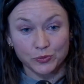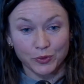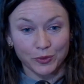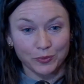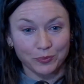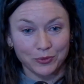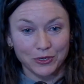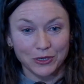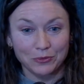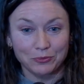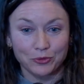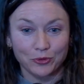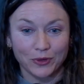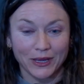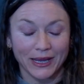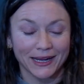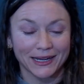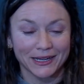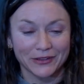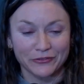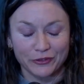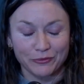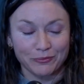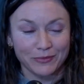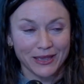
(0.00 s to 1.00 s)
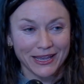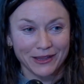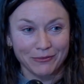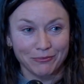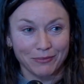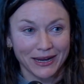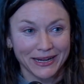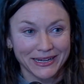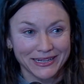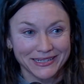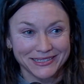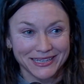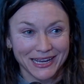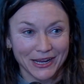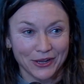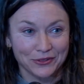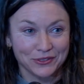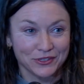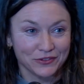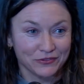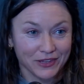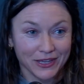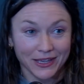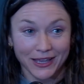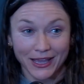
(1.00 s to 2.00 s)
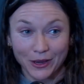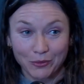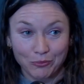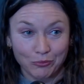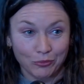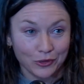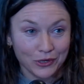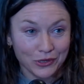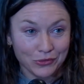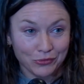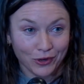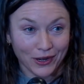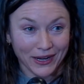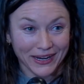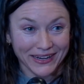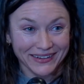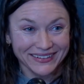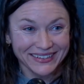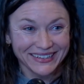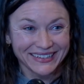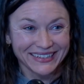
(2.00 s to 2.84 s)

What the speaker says: But people can't even make mighty sounds if they can't breathe right.